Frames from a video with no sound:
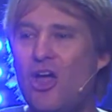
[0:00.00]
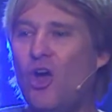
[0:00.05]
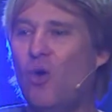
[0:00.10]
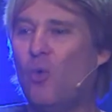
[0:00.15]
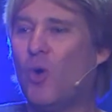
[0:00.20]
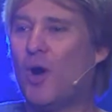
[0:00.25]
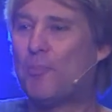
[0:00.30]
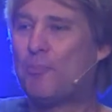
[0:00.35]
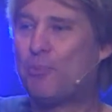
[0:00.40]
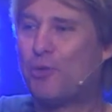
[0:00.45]

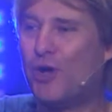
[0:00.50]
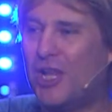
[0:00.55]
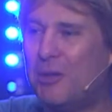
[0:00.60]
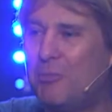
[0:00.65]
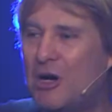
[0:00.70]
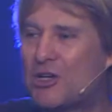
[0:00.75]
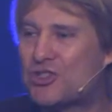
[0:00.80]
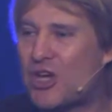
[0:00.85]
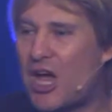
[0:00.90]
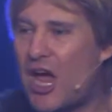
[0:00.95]
where pretty
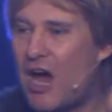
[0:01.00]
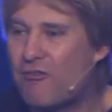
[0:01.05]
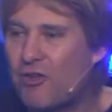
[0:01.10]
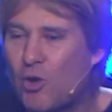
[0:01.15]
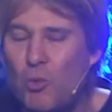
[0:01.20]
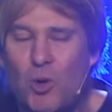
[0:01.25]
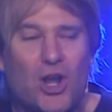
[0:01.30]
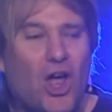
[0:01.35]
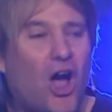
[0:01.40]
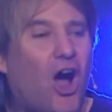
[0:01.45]
much
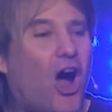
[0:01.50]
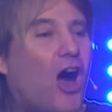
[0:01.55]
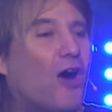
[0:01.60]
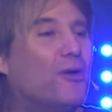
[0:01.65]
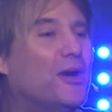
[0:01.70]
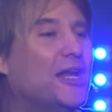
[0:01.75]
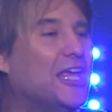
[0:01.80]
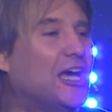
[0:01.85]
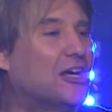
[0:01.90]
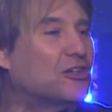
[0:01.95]
everyone
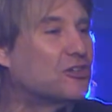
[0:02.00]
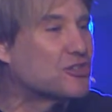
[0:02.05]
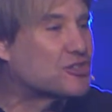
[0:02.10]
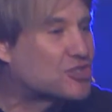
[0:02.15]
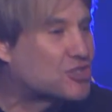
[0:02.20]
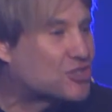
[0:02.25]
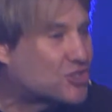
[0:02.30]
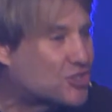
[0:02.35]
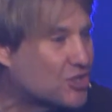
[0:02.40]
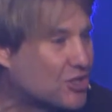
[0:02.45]
already
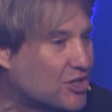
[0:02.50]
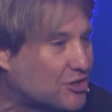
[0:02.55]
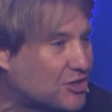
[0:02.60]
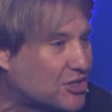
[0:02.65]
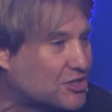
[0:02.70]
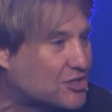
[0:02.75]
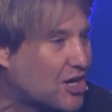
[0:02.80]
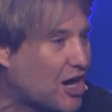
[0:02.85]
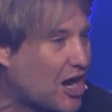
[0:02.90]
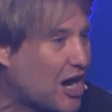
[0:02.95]
understood the
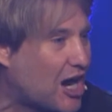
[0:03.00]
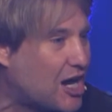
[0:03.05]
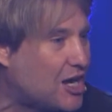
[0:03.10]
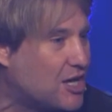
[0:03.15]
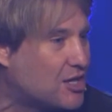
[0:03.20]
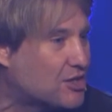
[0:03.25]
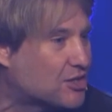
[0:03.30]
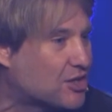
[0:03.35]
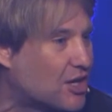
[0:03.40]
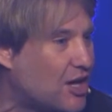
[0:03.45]
tithe,